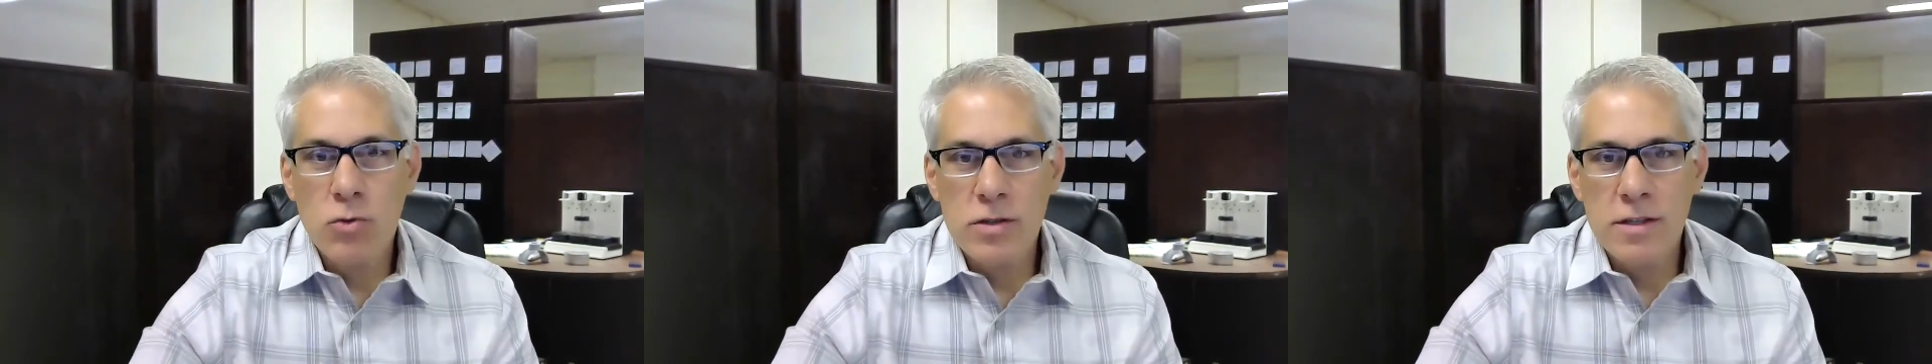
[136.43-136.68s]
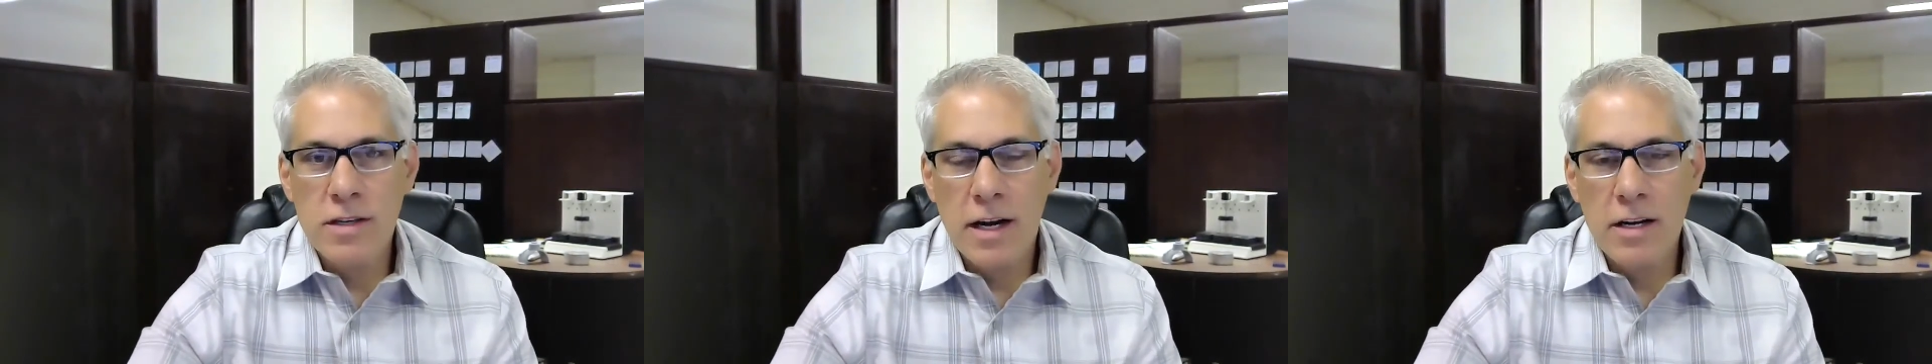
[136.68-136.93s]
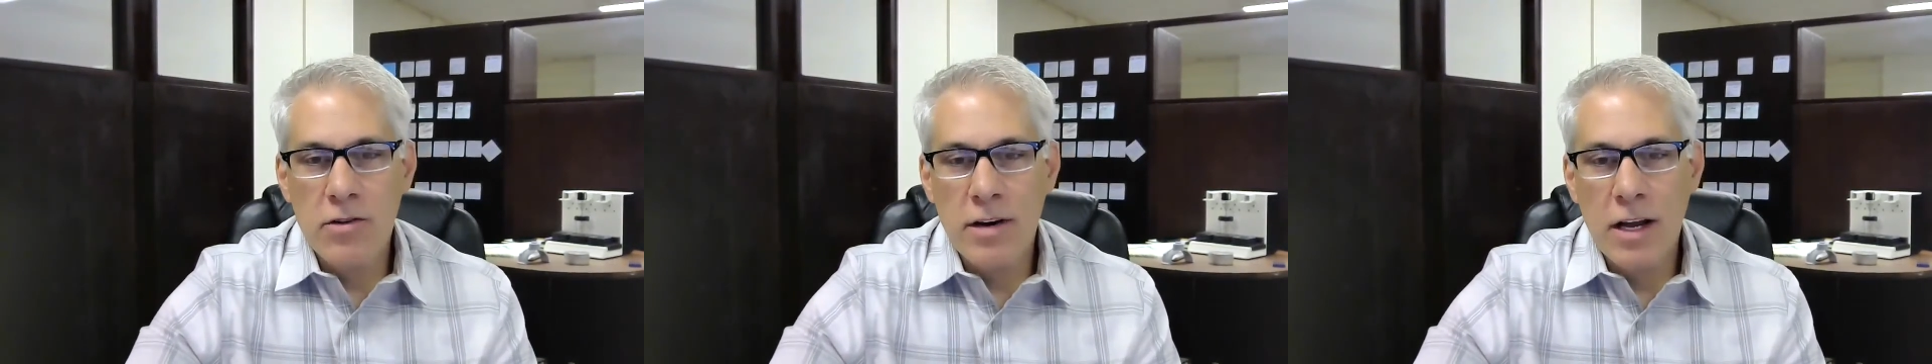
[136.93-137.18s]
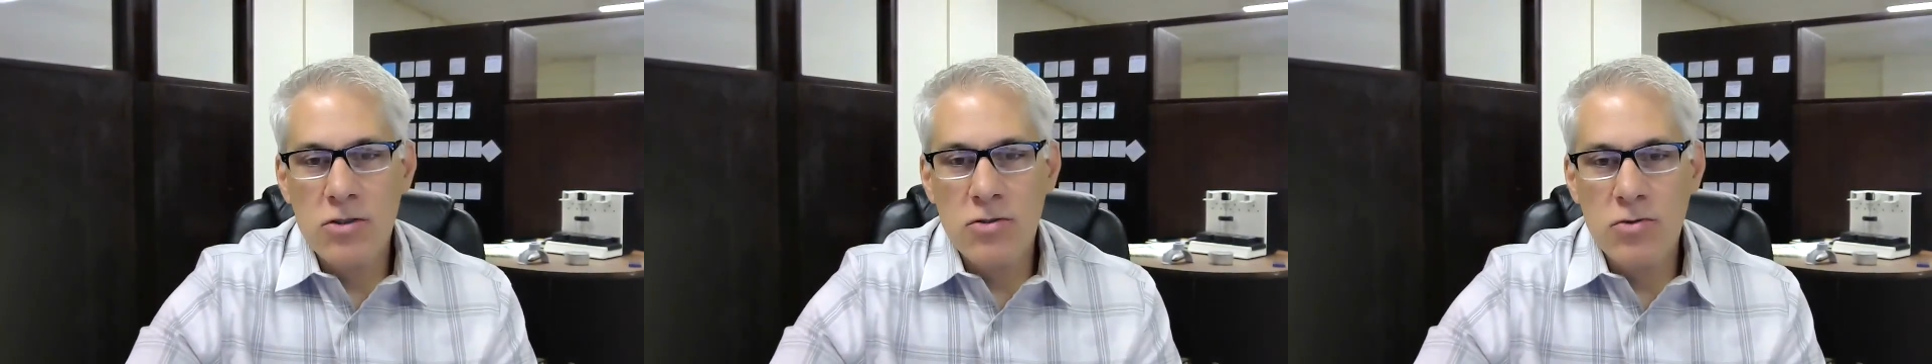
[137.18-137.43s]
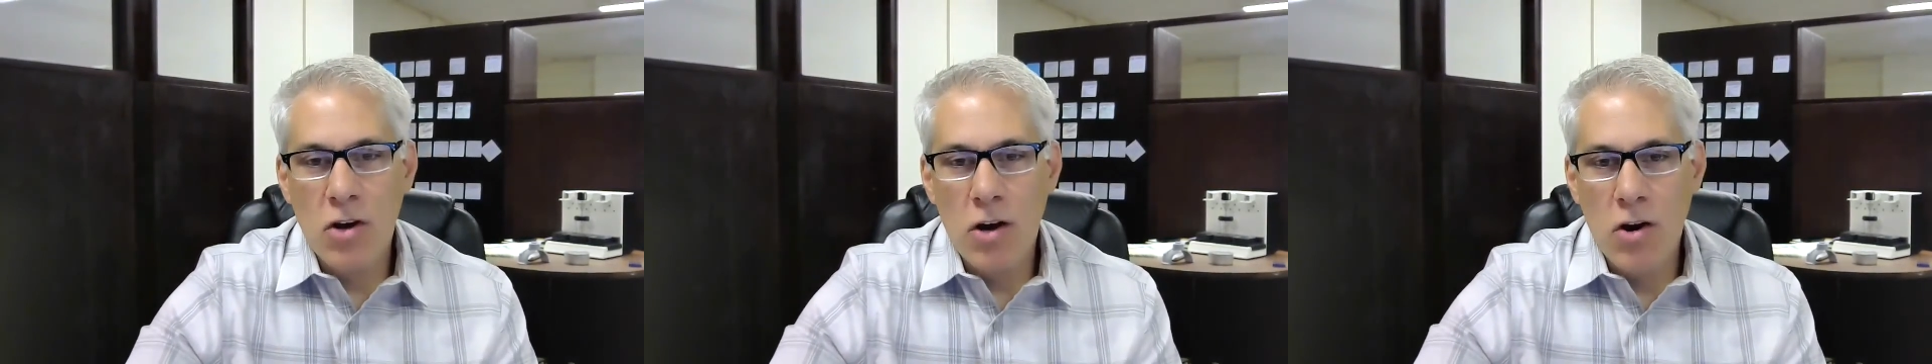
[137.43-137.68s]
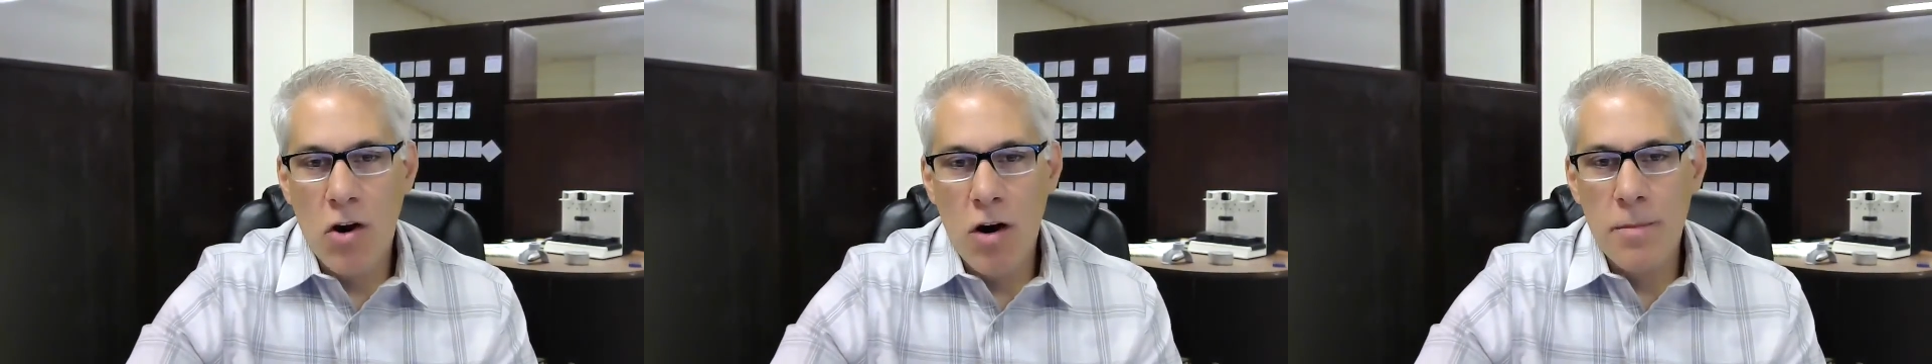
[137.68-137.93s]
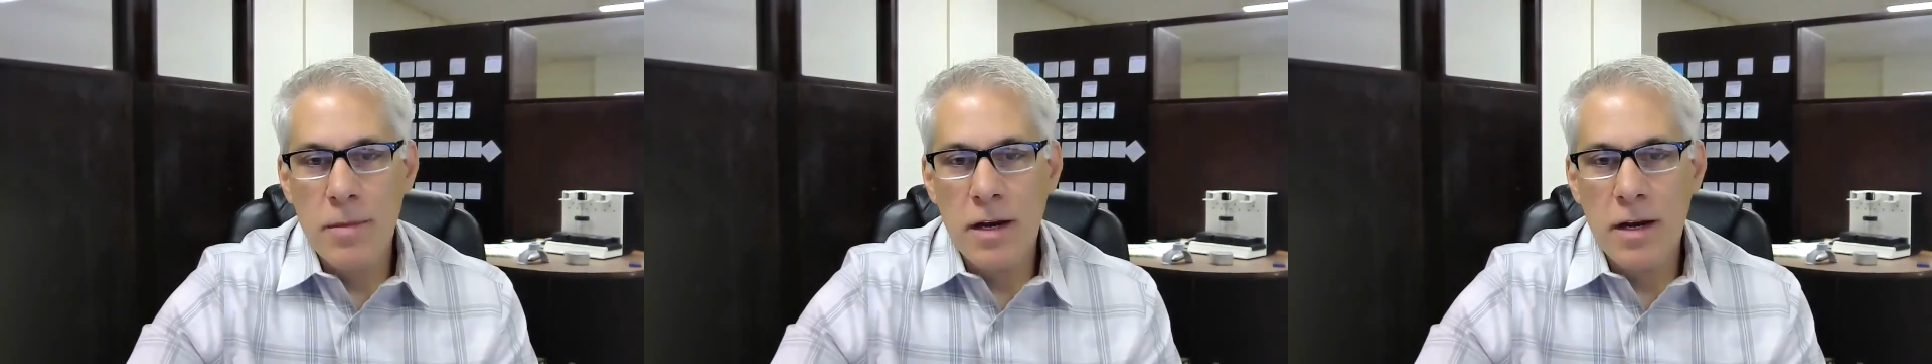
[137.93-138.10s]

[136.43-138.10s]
sourcedesigninternational.com,